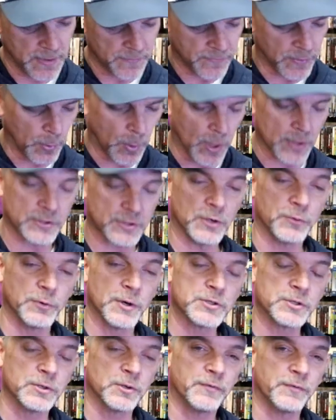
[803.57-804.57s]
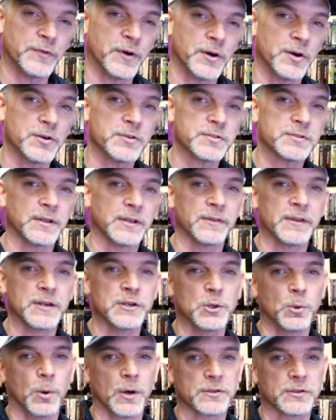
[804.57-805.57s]
if you watch the original first and
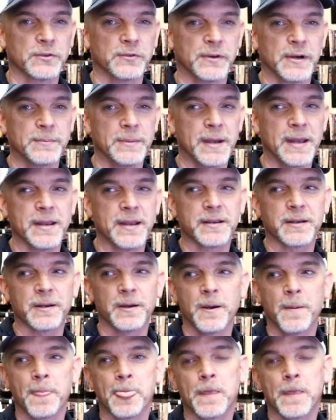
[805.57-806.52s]
then you watch the remake,